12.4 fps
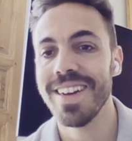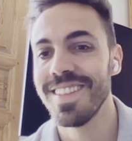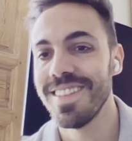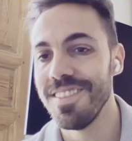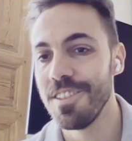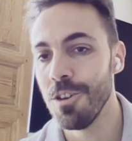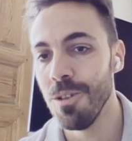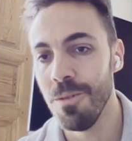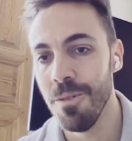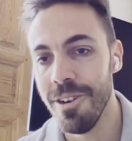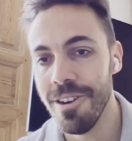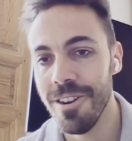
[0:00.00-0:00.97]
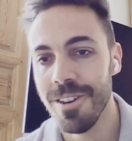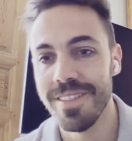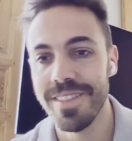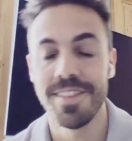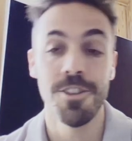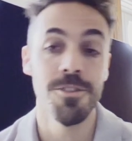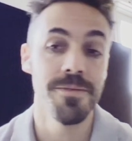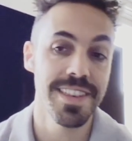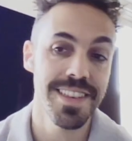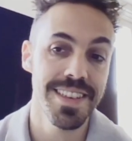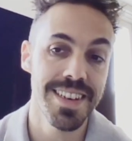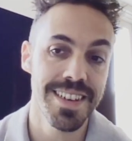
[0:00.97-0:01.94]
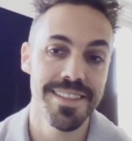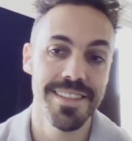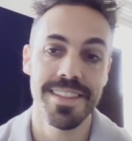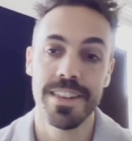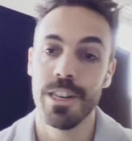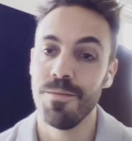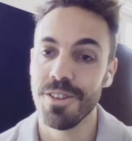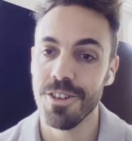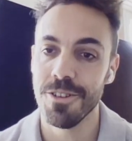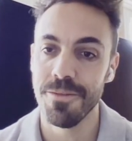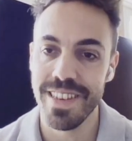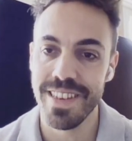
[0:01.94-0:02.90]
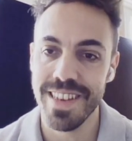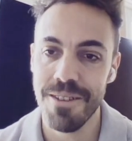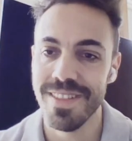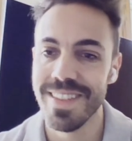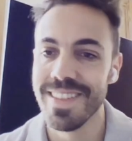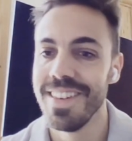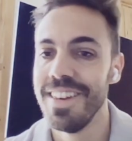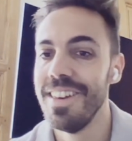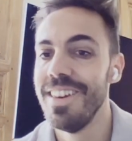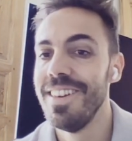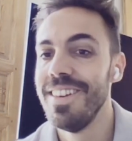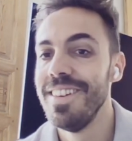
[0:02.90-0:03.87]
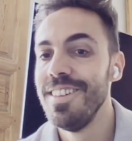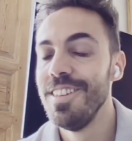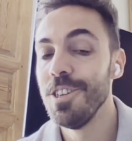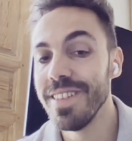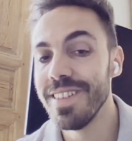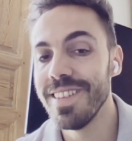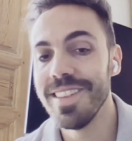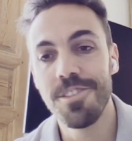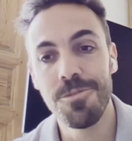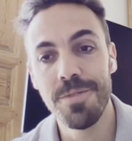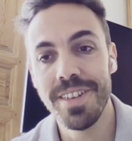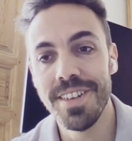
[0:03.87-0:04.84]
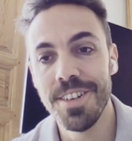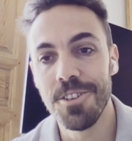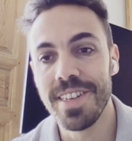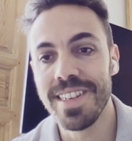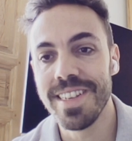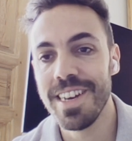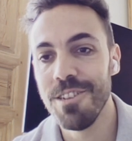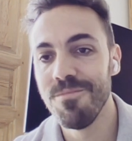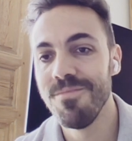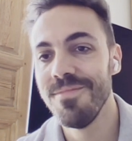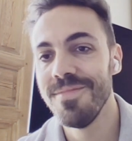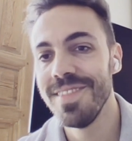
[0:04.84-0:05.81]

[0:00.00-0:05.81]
X, there's YOLO R, there's YOLO V6, there's a couple of YOLO V7s. So, so you, it's, you might it's a real interesting what time.